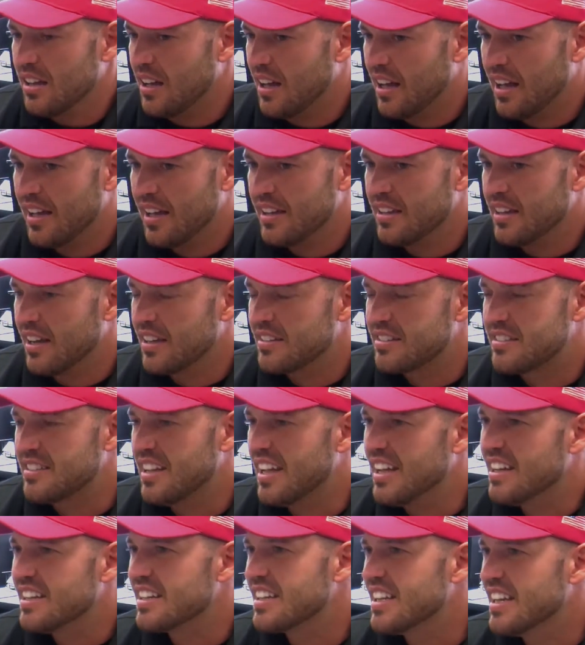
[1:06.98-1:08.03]
I
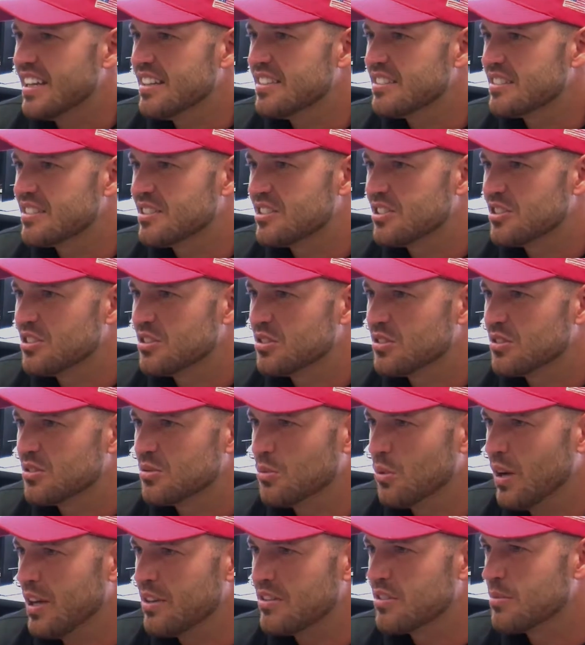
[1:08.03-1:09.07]
stand against
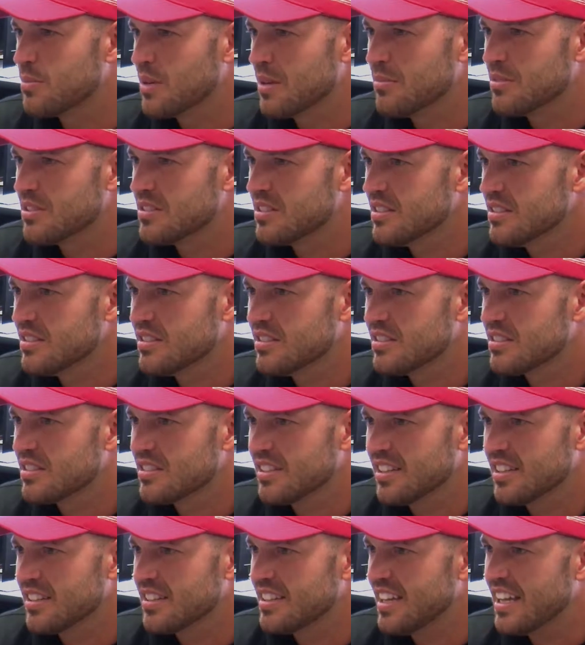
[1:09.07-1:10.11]
white supremacists
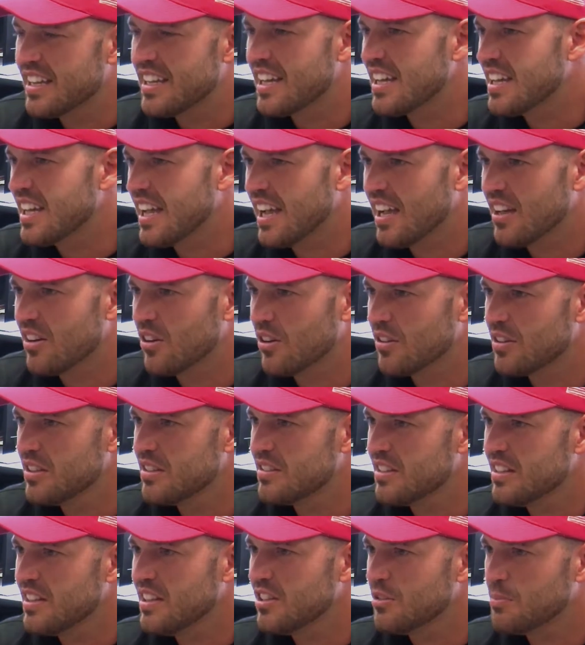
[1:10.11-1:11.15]
and KKK and all
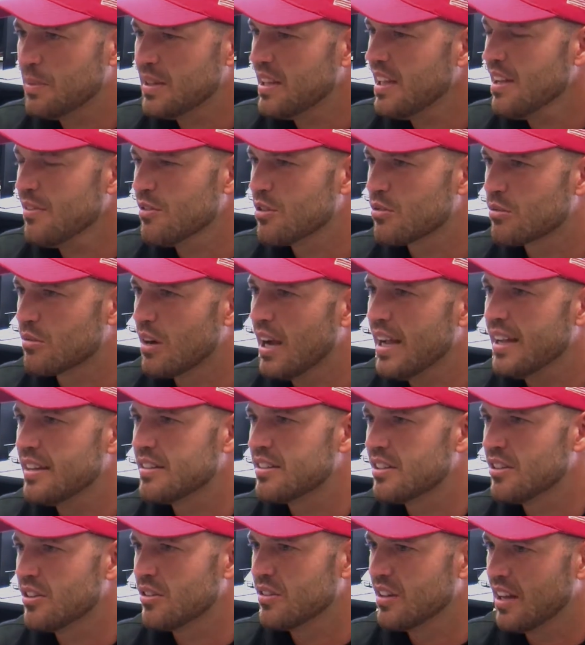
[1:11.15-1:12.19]
these idiots, but they have the right
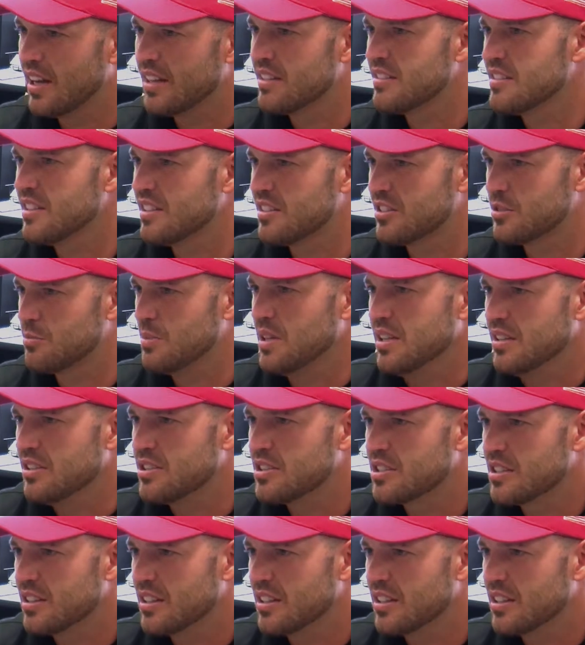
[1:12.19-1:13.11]
to their nonsense speech.